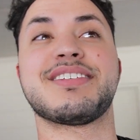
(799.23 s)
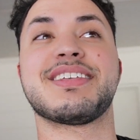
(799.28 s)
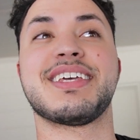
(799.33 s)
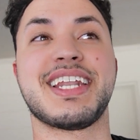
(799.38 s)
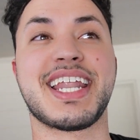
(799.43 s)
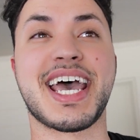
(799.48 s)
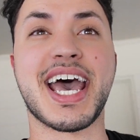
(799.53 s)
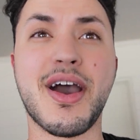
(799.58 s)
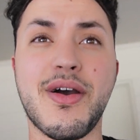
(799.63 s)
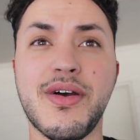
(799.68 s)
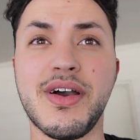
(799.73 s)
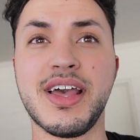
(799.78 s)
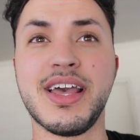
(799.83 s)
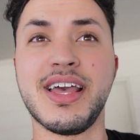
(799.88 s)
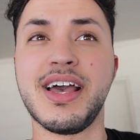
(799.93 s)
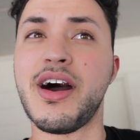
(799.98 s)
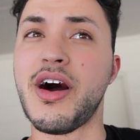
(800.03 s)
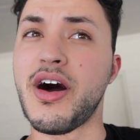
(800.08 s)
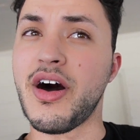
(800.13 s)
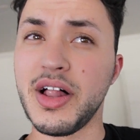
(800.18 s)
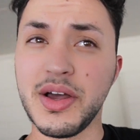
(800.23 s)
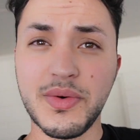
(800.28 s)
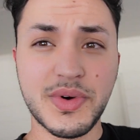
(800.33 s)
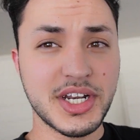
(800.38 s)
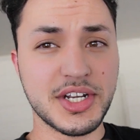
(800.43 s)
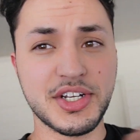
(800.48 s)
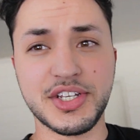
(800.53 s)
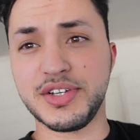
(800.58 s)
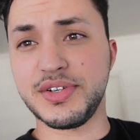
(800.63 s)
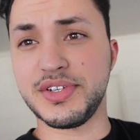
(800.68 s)
And now, all I
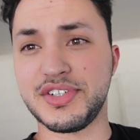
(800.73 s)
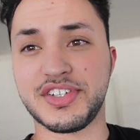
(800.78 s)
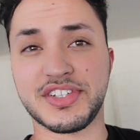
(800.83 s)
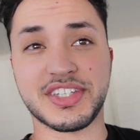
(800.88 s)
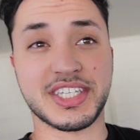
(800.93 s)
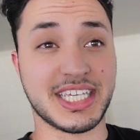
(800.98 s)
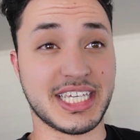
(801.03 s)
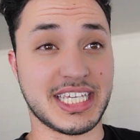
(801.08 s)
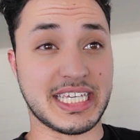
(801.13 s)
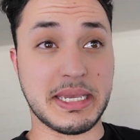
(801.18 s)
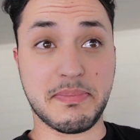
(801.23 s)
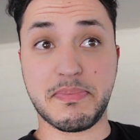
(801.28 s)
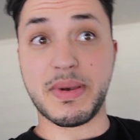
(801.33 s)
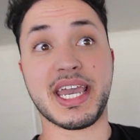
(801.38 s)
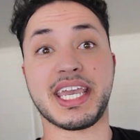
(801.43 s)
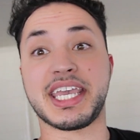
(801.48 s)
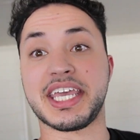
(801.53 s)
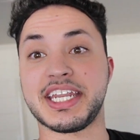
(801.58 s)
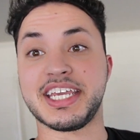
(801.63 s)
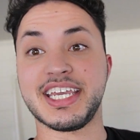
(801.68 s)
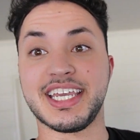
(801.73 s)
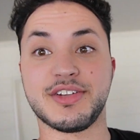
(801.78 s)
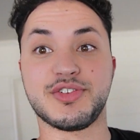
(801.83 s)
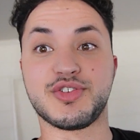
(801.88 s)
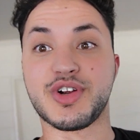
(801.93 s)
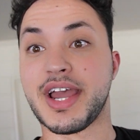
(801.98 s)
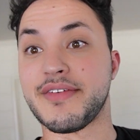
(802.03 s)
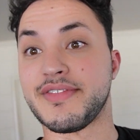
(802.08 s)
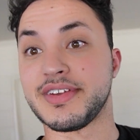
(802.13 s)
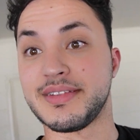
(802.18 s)
want to do is just get back in it and
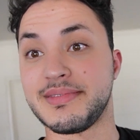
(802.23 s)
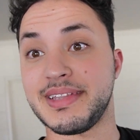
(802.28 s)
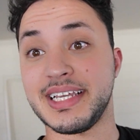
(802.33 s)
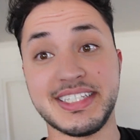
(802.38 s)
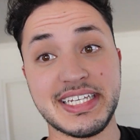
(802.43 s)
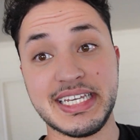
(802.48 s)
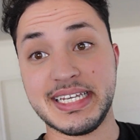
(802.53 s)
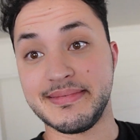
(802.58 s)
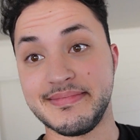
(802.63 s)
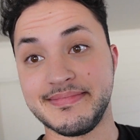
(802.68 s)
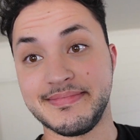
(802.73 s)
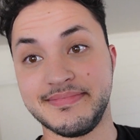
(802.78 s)
drive it. That's it.